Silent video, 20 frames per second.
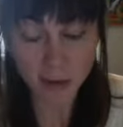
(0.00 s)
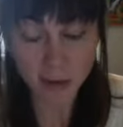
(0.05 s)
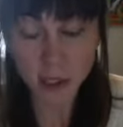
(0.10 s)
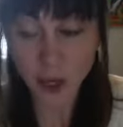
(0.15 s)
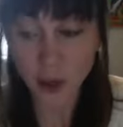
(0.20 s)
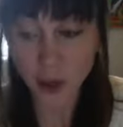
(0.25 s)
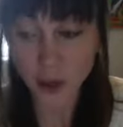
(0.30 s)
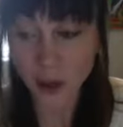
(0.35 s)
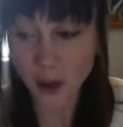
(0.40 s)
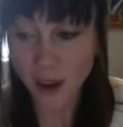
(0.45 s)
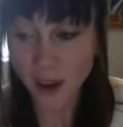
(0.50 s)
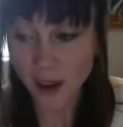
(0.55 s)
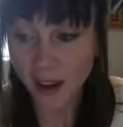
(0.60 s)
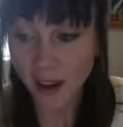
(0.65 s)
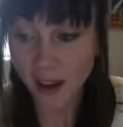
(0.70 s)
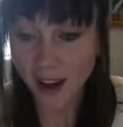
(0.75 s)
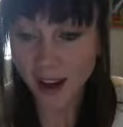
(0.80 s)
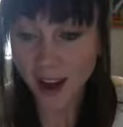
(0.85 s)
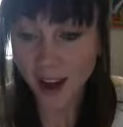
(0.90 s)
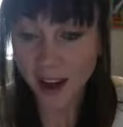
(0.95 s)
So
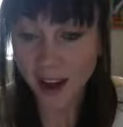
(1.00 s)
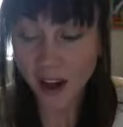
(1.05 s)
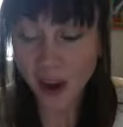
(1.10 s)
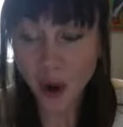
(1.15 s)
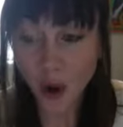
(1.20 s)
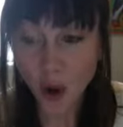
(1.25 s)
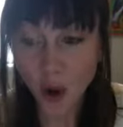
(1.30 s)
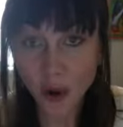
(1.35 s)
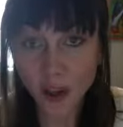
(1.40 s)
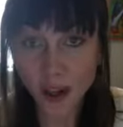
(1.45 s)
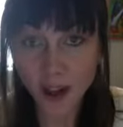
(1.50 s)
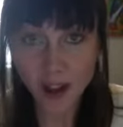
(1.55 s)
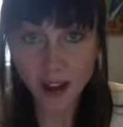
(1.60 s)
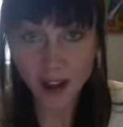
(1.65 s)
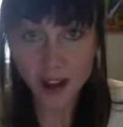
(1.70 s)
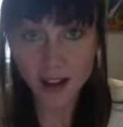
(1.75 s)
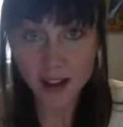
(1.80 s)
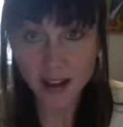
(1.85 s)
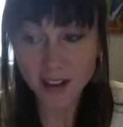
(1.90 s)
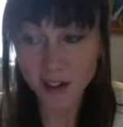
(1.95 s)
hold
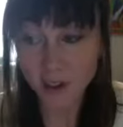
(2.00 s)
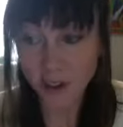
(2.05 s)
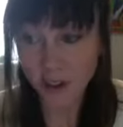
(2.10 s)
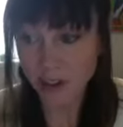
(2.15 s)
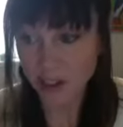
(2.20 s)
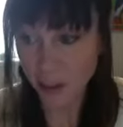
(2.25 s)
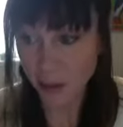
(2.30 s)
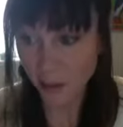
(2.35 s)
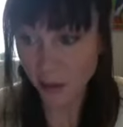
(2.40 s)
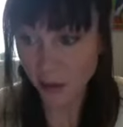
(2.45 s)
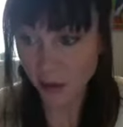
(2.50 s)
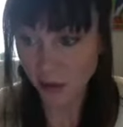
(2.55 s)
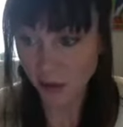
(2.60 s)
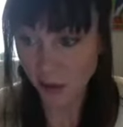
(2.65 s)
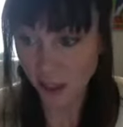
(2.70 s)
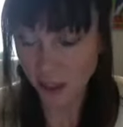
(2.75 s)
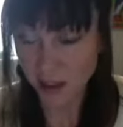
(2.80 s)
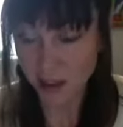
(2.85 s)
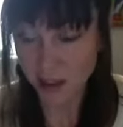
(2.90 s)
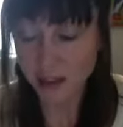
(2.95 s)
on to December
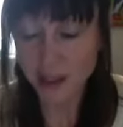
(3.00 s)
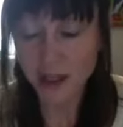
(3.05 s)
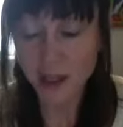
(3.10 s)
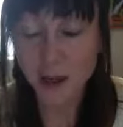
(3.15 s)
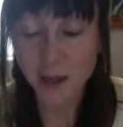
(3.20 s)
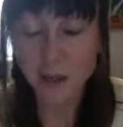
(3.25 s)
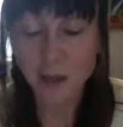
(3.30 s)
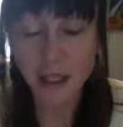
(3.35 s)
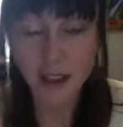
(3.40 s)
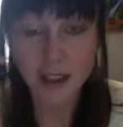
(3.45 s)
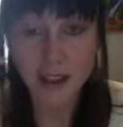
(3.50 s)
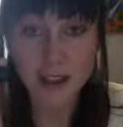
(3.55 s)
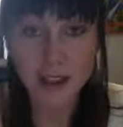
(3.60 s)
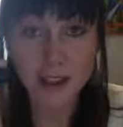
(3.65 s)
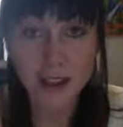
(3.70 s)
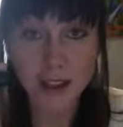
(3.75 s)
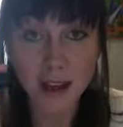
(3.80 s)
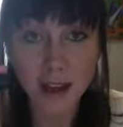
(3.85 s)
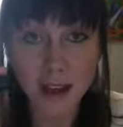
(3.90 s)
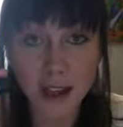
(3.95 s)
1st,
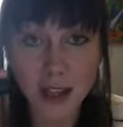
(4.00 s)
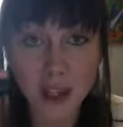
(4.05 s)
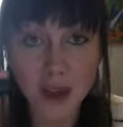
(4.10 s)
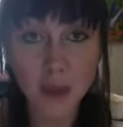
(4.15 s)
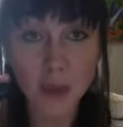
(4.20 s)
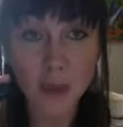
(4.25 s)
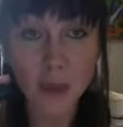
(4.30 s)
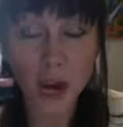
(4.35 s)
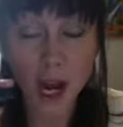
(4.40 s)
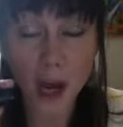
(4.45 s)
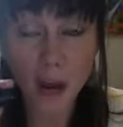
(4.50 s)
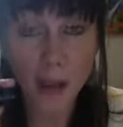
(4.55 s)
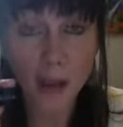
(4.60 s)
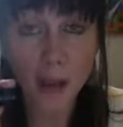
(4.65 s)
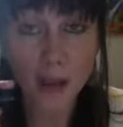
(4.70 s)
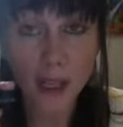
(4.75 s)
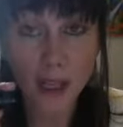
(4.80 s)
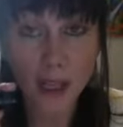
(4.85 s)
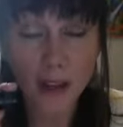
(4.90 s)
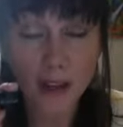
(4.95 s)
because you can
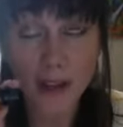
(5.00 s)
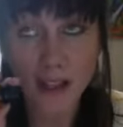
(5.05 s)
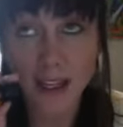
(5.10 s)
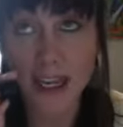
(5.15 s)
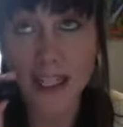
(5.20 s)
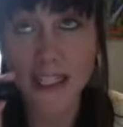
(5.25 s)
probably, and I